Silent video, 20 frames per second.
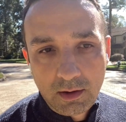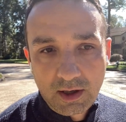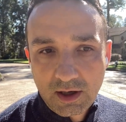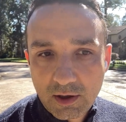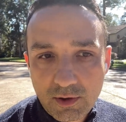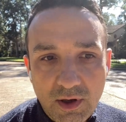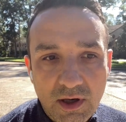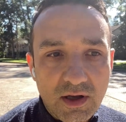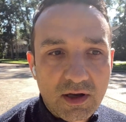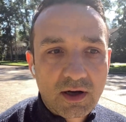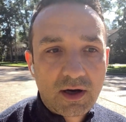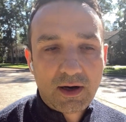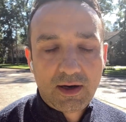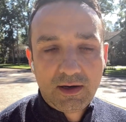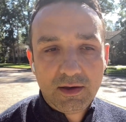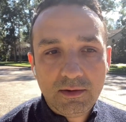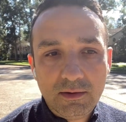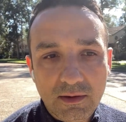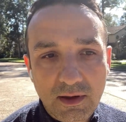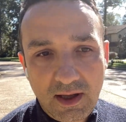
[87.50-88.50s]
credit
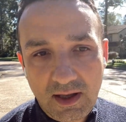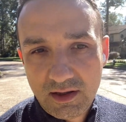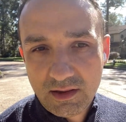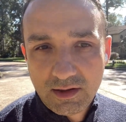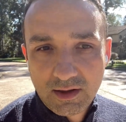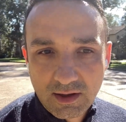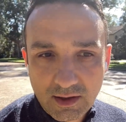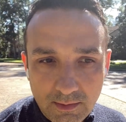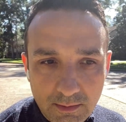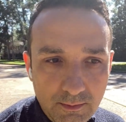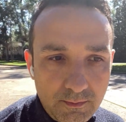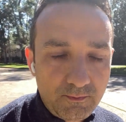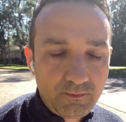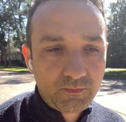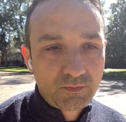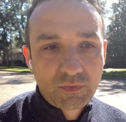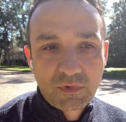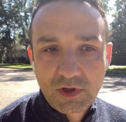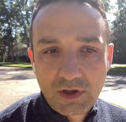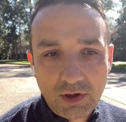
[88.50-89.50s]
card and the
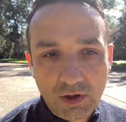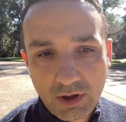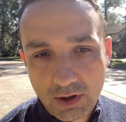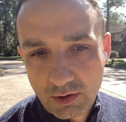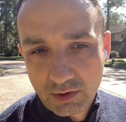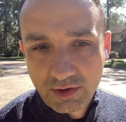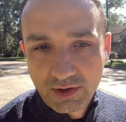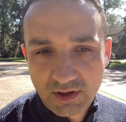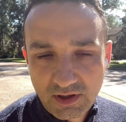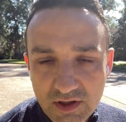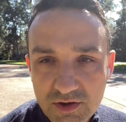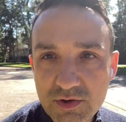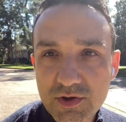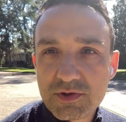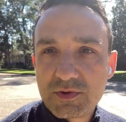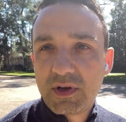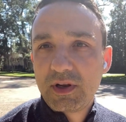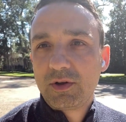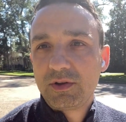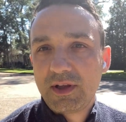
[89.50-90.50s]

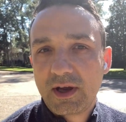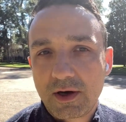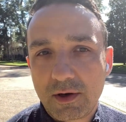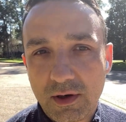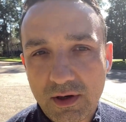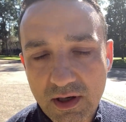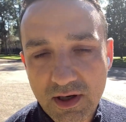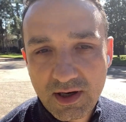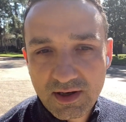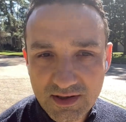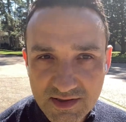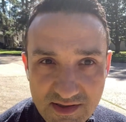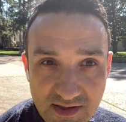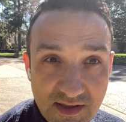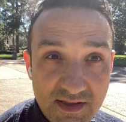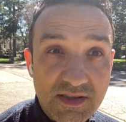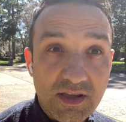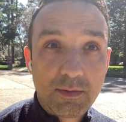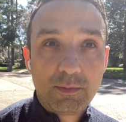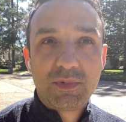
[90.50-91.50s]
interest rate on that credit card is
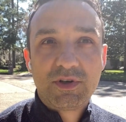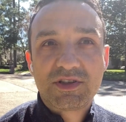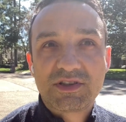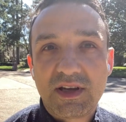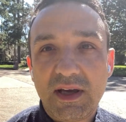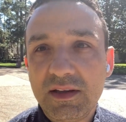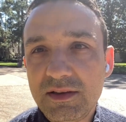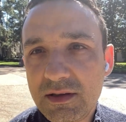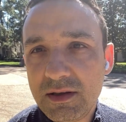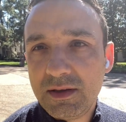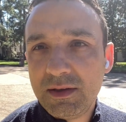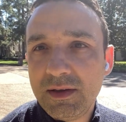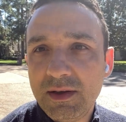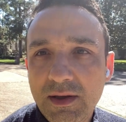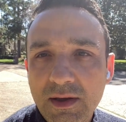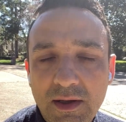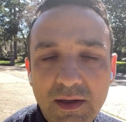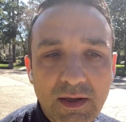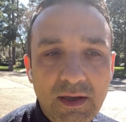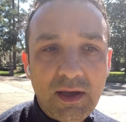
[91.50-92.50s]
16%,
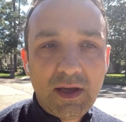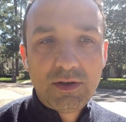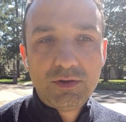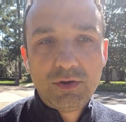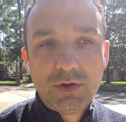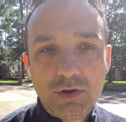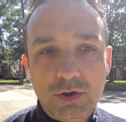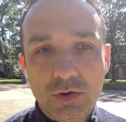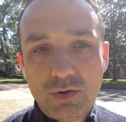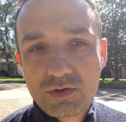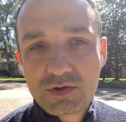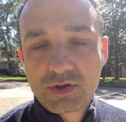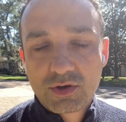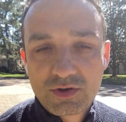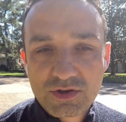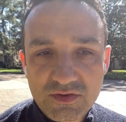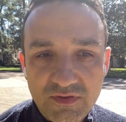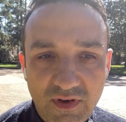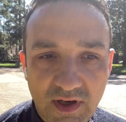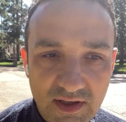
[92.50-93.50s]
and you use
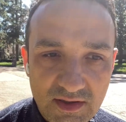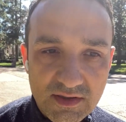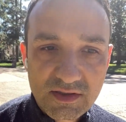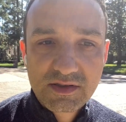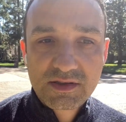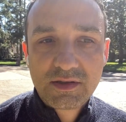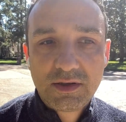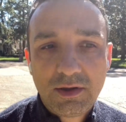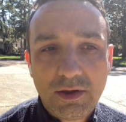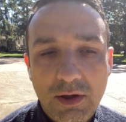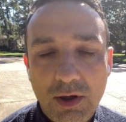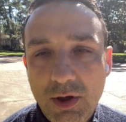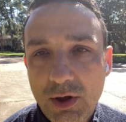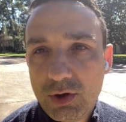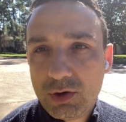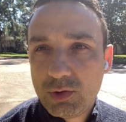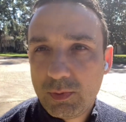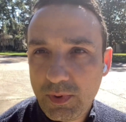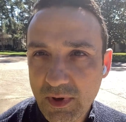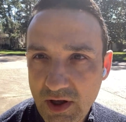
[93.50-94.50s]
those funds
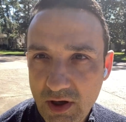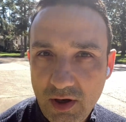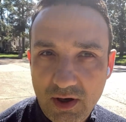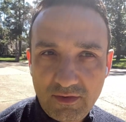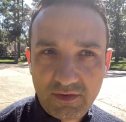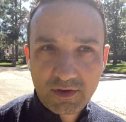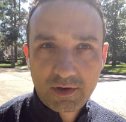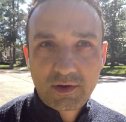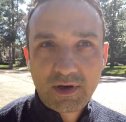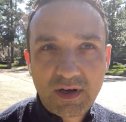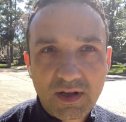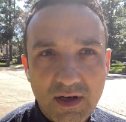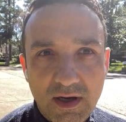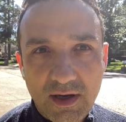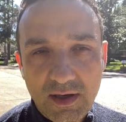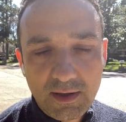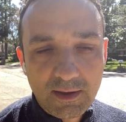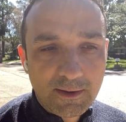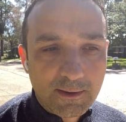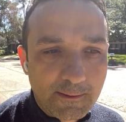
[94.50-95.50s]
to pay off a credit
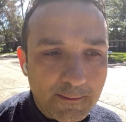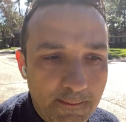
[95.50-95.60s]
card